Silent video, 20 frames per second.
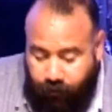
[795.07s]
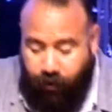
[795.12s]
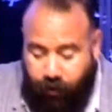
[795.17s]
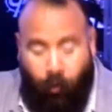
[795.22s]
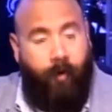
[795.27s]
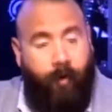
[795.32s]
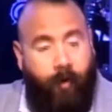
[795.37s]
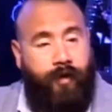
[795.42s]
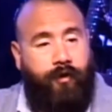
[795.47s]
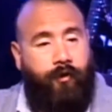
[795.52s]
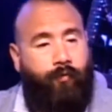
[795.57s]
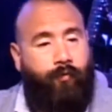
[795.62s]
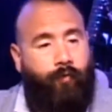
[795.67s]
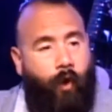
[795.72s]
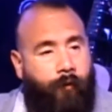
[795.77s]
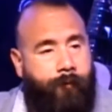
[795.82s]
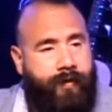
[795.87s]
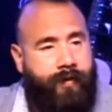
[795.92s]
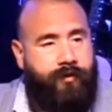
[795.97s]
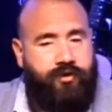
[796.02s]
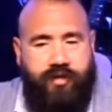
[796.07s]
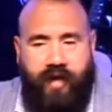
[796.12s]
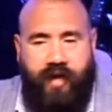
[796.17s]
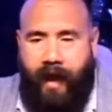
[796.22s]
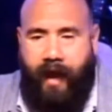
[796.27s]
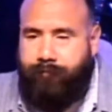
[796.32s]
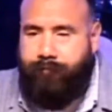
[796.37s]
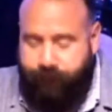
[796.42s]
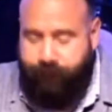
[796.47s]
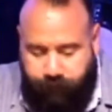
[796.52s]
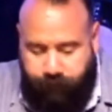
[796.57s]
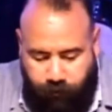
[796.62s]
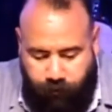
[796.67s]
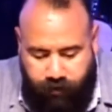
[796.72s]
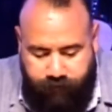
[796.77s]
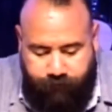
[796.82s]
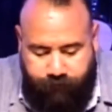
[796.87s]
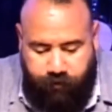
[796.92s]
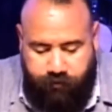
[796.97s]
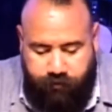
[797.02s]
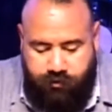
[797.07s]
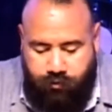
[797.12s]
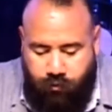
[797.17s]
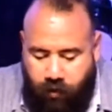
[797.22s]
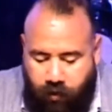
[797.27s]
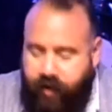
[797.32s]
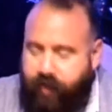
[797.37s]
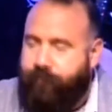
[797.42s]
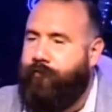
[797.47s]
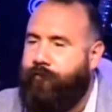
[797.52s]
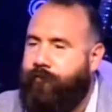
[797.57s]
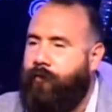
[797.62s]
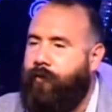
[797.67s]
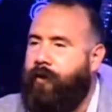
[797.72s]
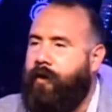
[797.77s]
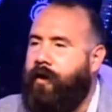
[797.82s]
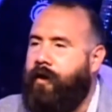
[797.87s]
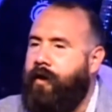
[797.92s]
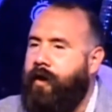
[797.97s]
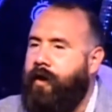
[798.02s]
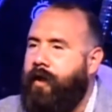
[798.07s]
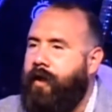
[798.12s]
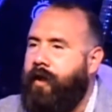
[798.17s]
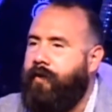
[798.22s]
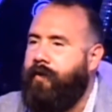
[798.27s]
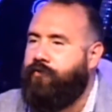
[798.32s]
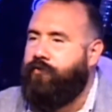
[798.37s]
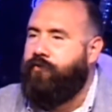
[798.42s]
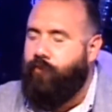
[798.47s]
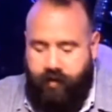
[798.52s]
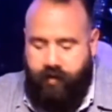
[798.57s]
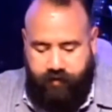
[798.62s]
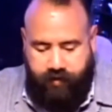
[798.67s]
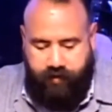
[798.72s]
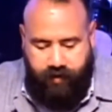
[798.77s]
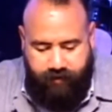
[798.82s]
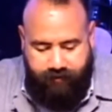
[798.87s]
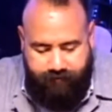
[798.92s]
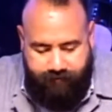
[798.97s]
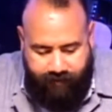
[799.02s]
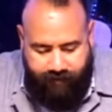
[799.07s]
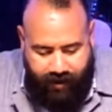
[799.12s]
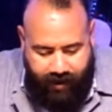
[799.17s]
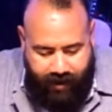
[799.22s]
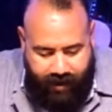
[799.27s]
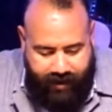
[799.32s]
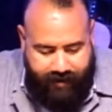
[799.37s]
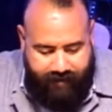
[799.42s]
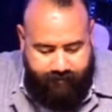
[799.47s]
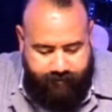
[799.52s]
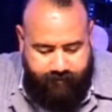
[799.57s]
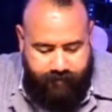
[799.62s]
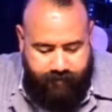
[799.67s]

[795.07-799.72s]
according to Romans chapter 4 and verse 24 and 25.